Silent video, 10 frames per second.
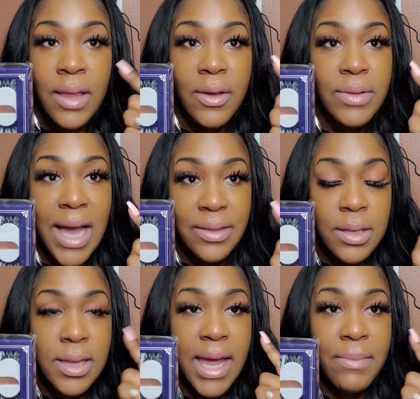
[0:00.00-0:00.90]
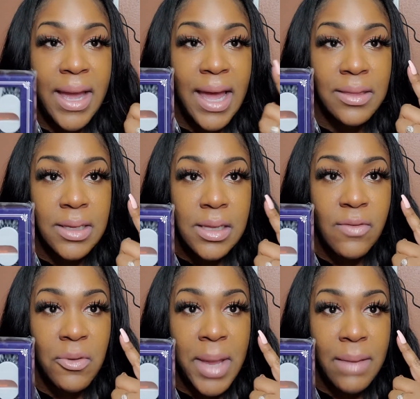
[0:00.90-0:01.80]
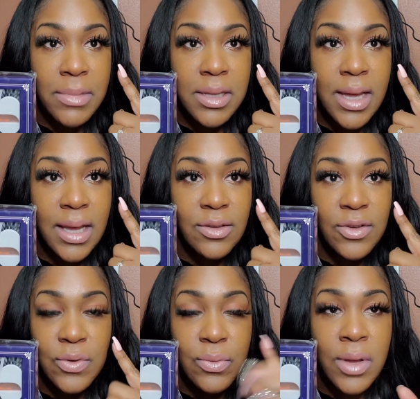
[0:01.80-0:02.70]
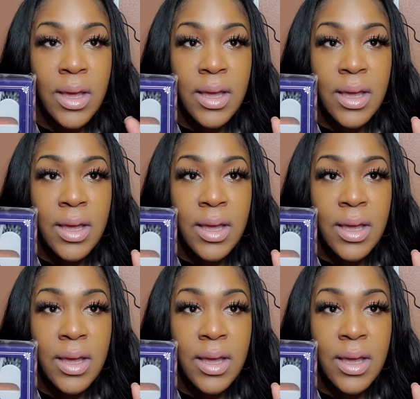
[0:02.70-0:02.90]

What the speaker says: They're not the same. I got these from Amazon too.